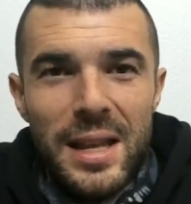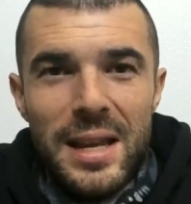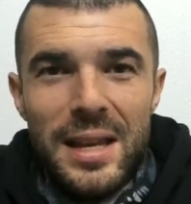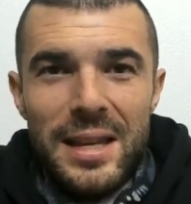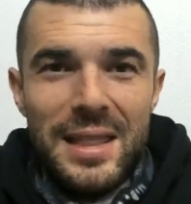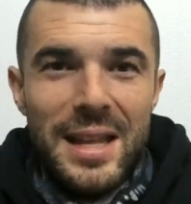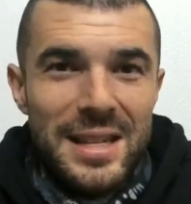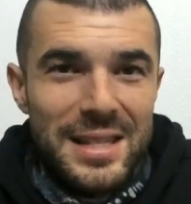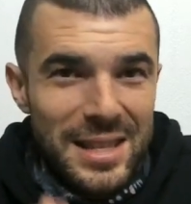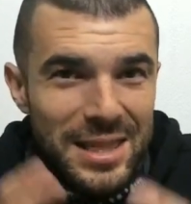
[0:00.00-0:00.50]

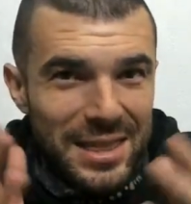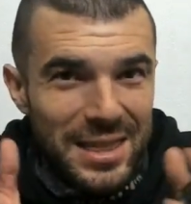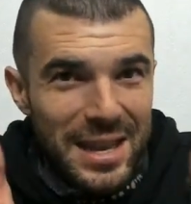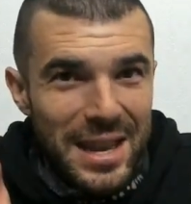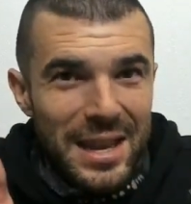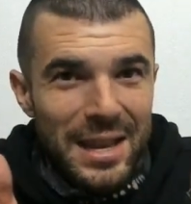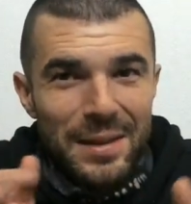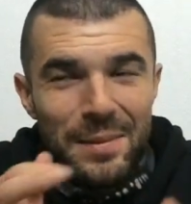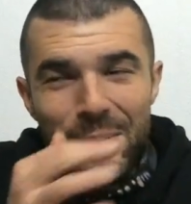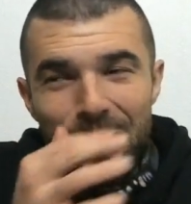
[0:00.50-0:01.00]
Like, that's a
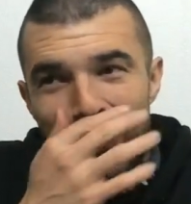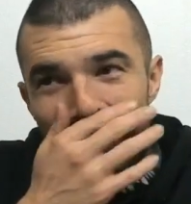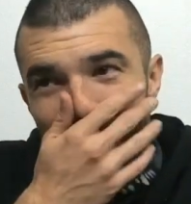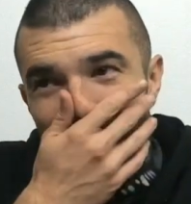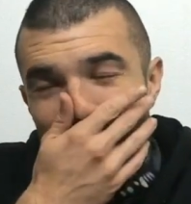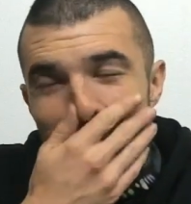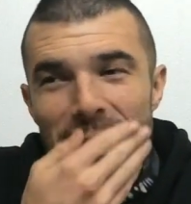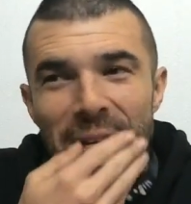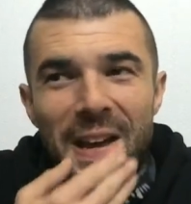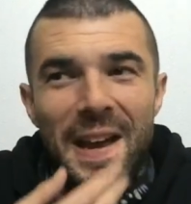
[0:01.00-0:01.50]
thing
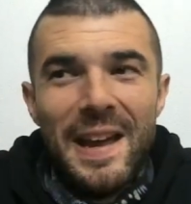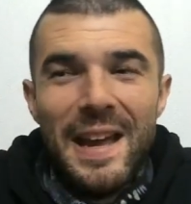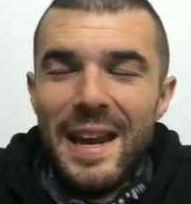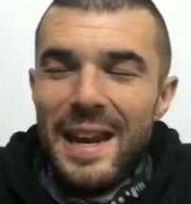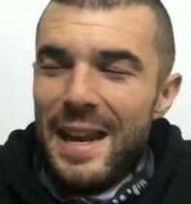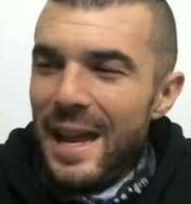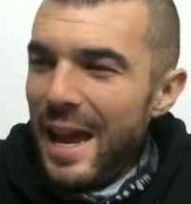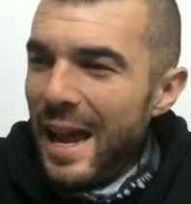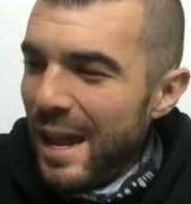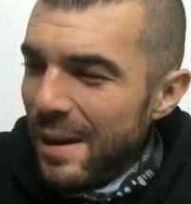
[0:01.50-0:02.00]
because I
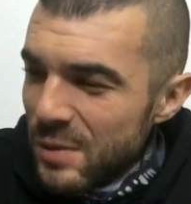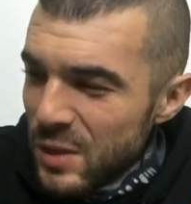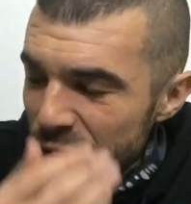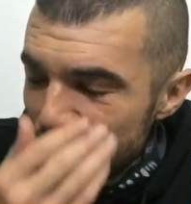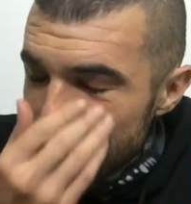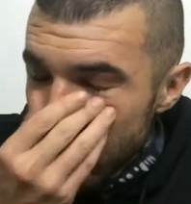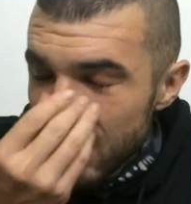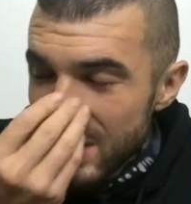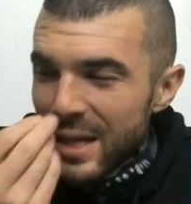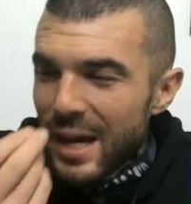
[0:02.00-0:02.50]
and I, am
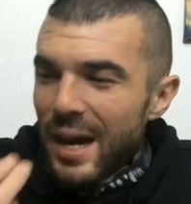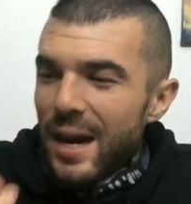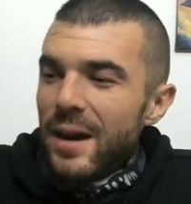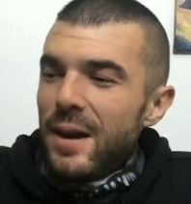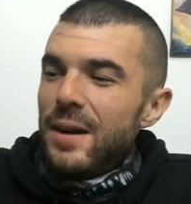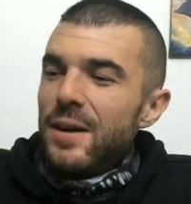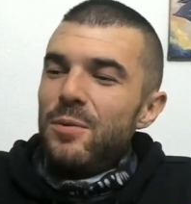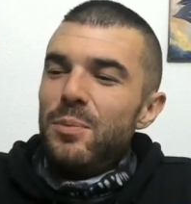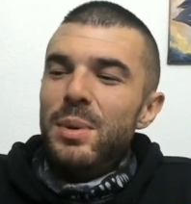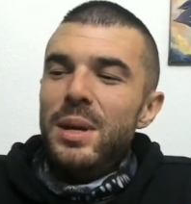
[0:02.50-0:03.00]
so
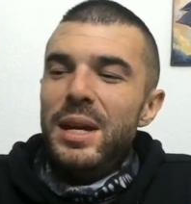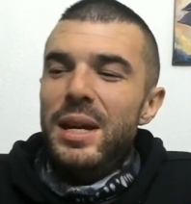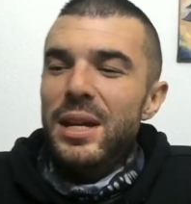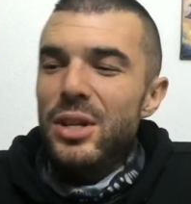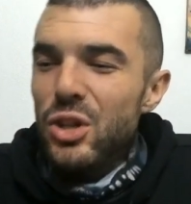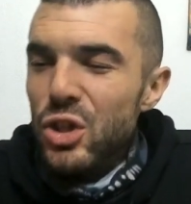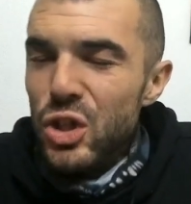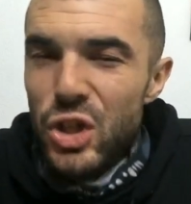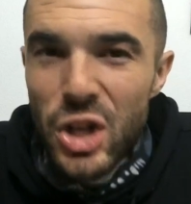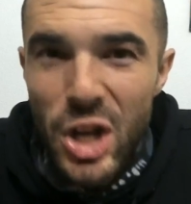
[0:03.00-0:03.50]
tired of
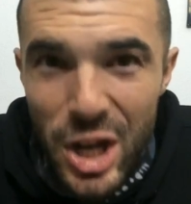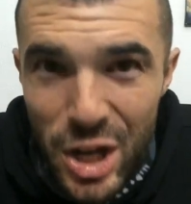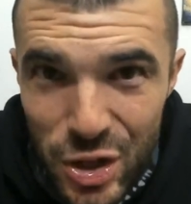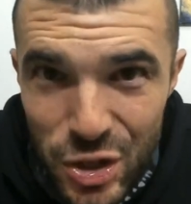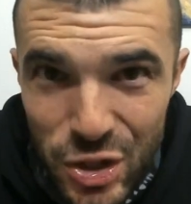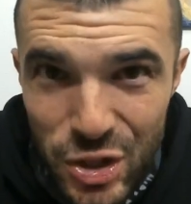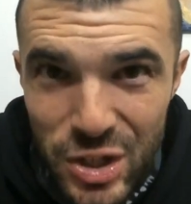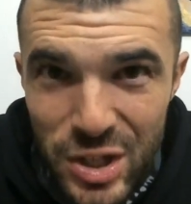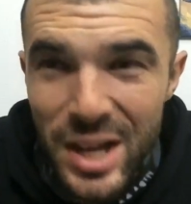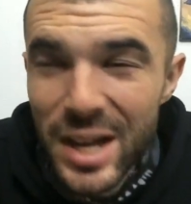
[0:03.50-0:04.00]
being
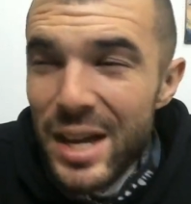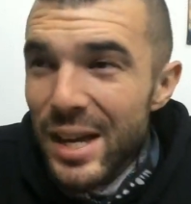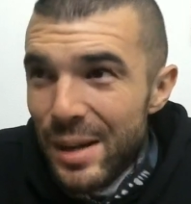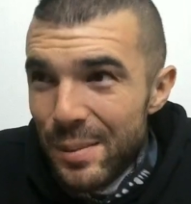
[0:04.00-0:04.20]
judged